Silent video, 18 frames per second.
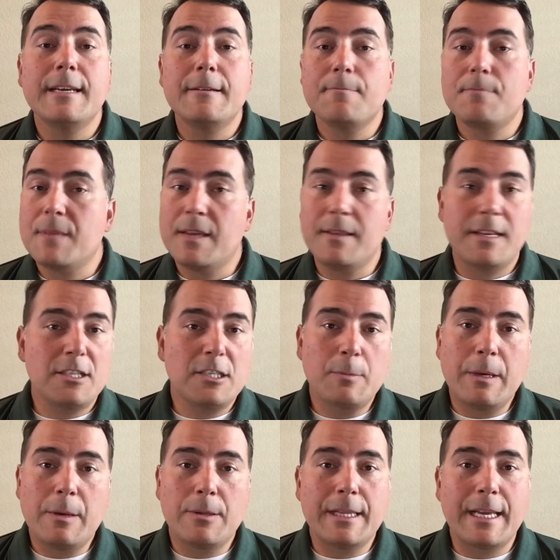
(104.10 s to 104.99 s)
And they
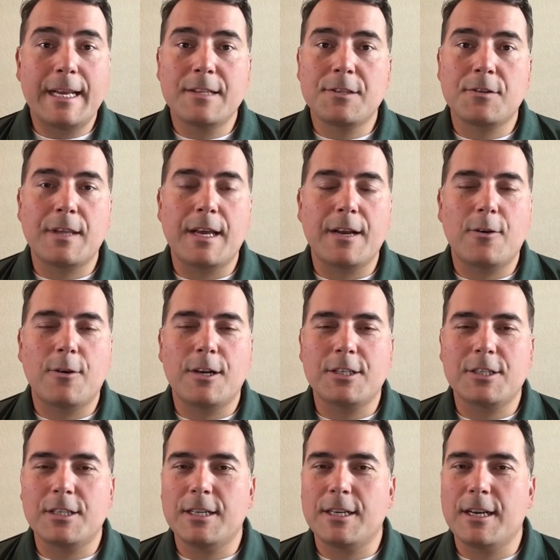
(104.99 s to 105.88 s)
should be able to answer that
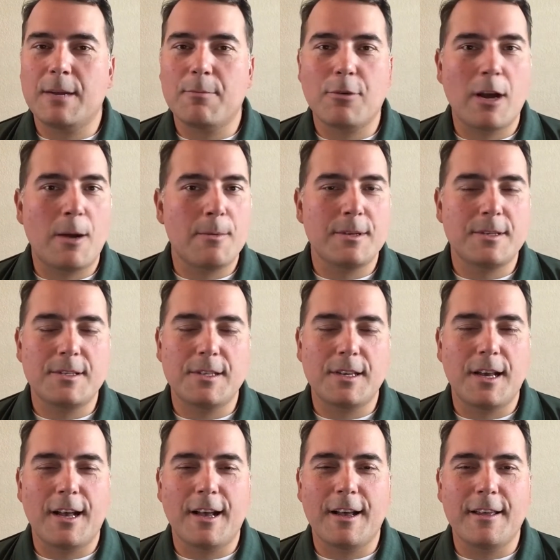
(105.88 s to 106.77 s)
question, and I promise
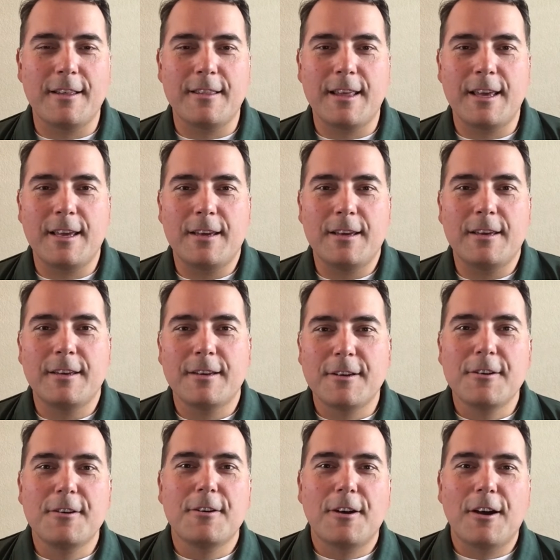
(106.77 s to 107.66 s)
they
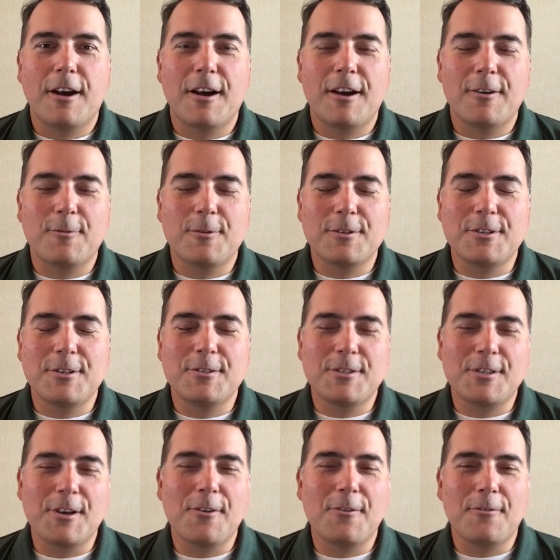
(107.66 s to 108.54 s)
will do
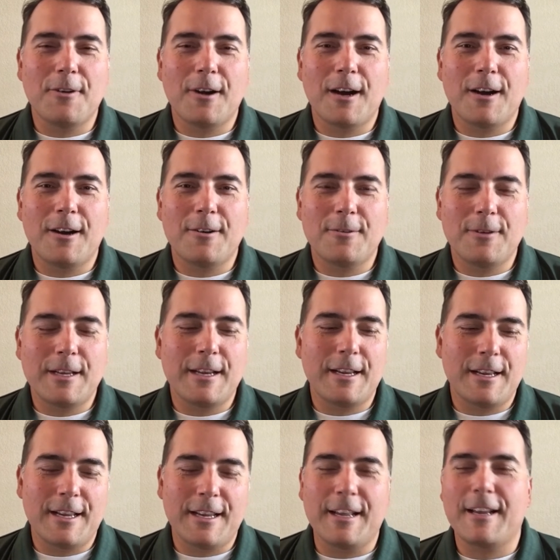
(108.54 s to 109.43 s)
so
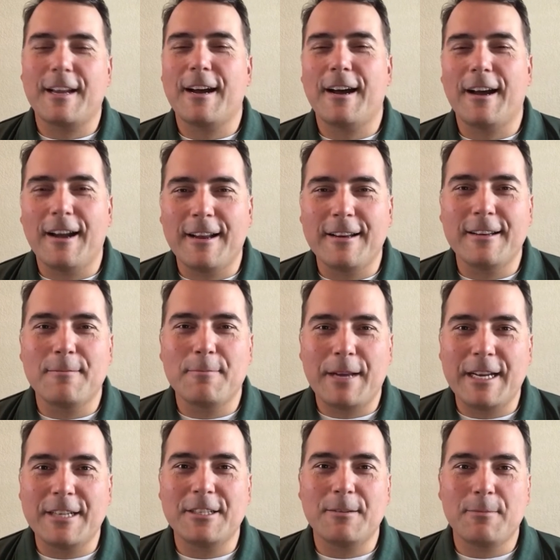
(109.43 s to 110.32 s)
in a kind and
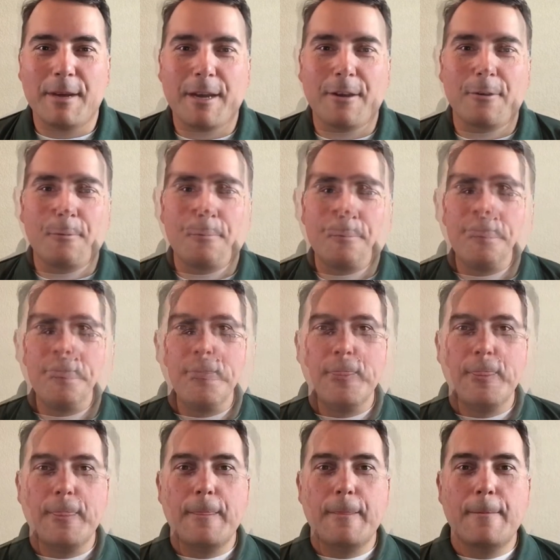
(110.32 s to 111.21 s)
patient manner.
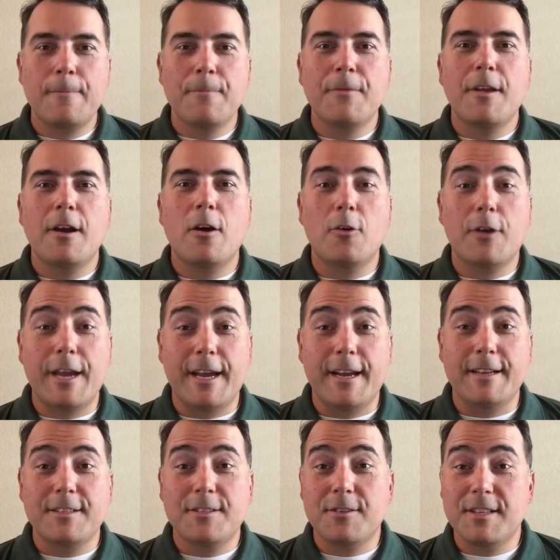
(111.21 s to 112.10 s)

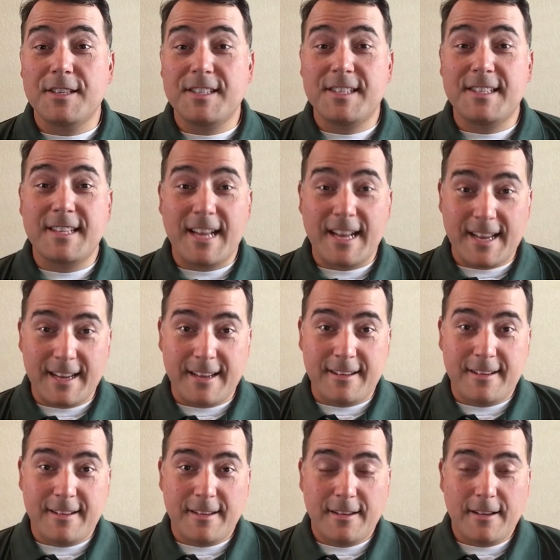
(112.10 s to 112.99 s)
Okay, so the
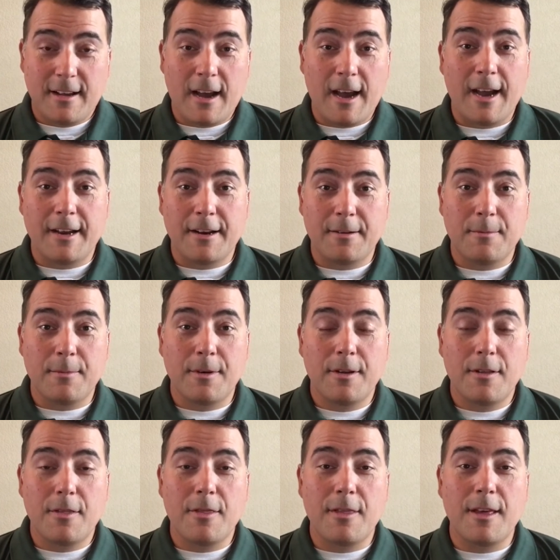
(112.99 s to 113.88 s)
second item
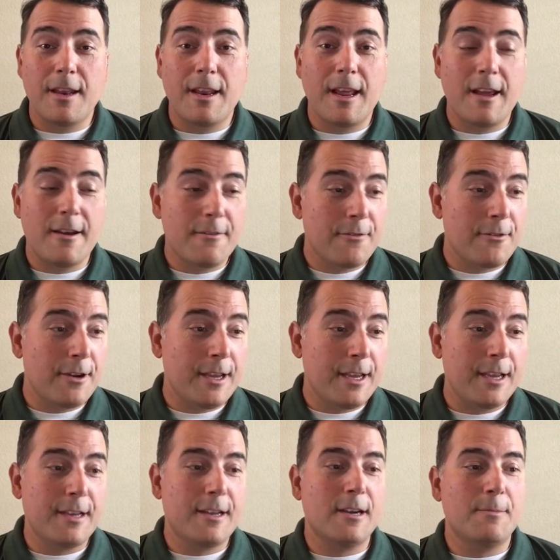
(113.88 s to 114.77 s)
that every
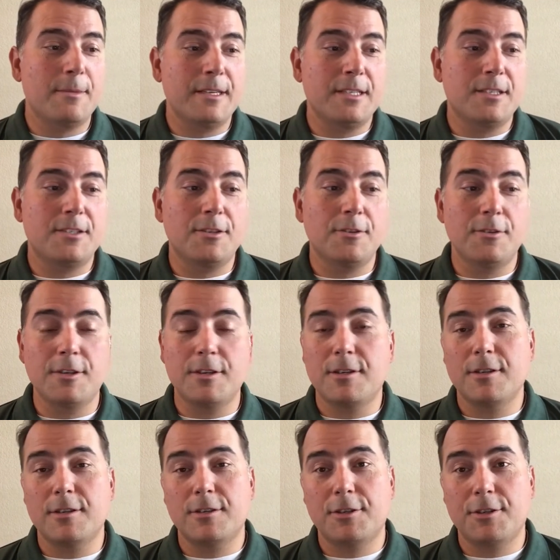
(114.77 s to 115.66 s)
incoming
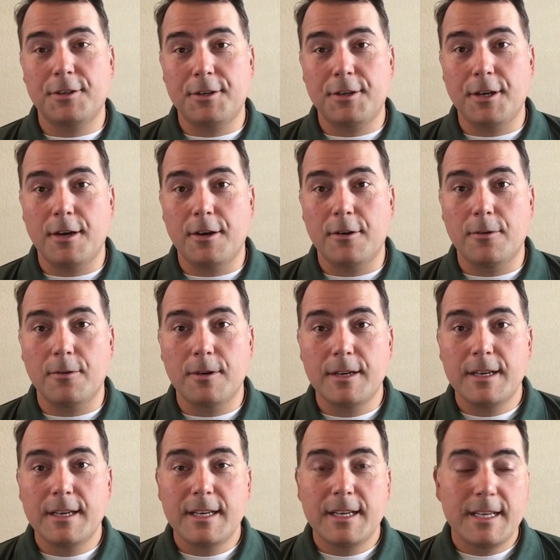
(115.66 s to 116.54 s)
student should know
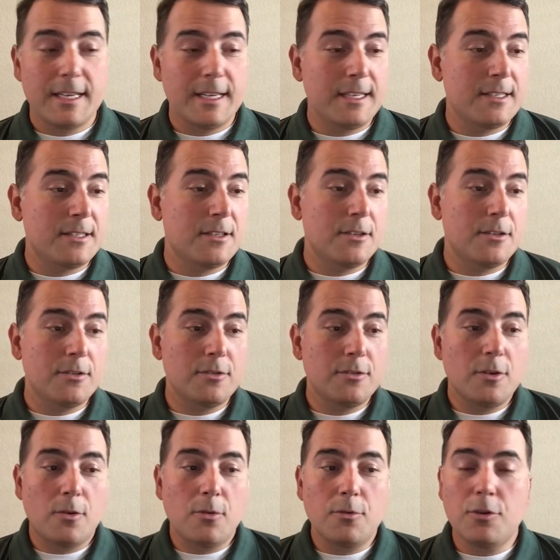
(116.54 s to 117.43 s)
is
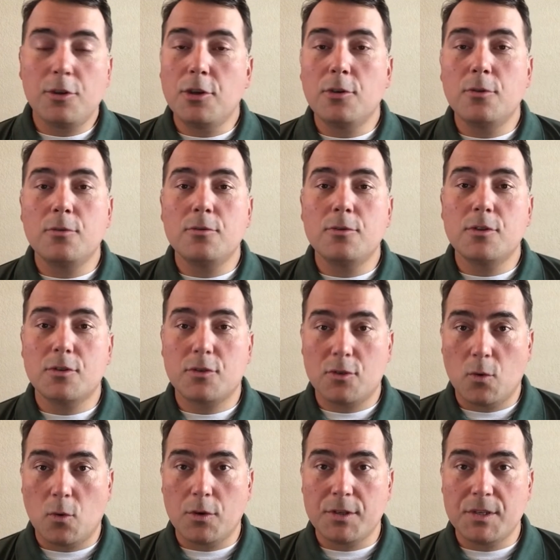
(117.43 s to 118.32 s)
don't use
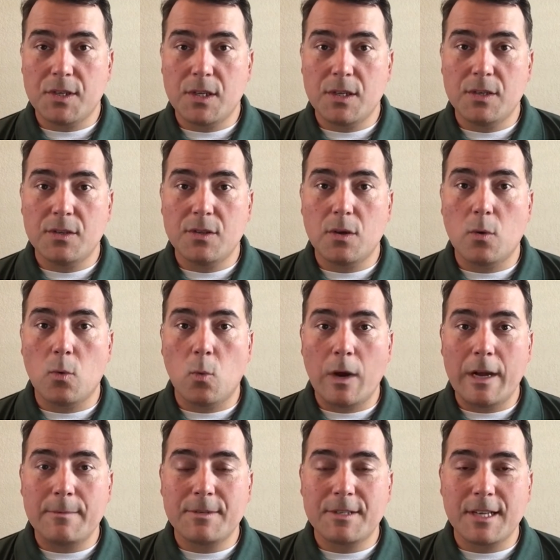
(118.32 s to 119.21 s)
sources,
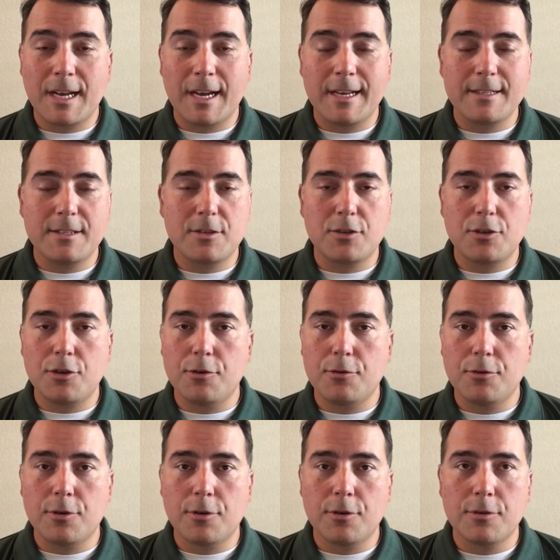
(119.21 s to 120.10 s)
websites,
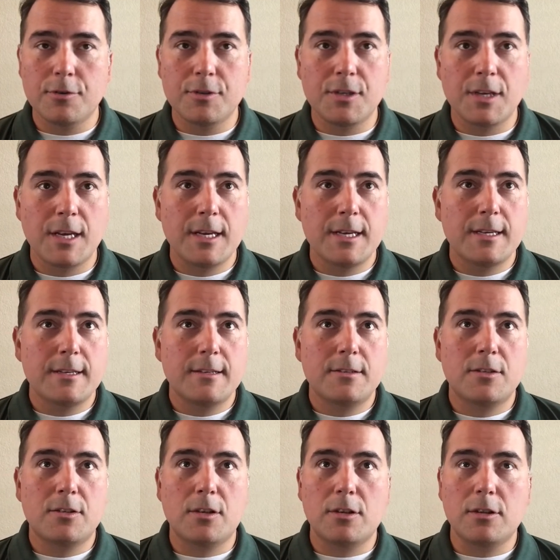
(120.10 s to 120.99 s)
tutors,
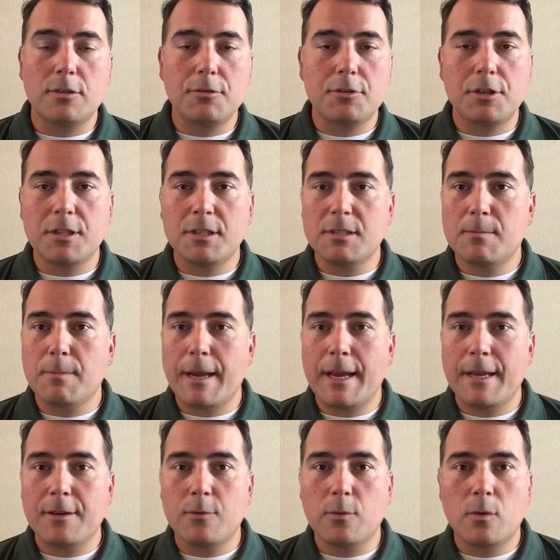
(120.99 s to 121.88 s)
solutions
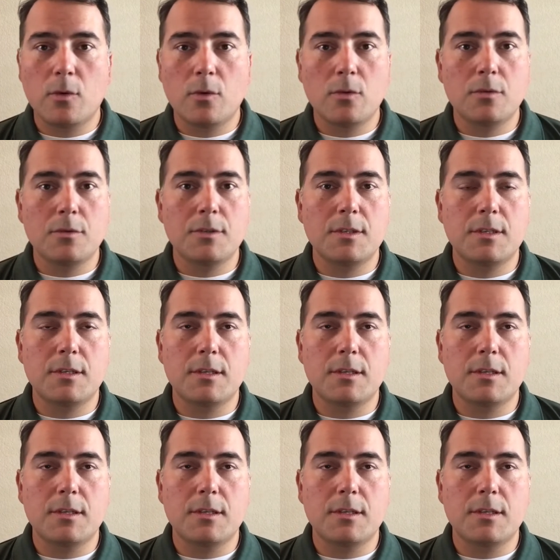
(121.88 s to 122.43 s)
manuals,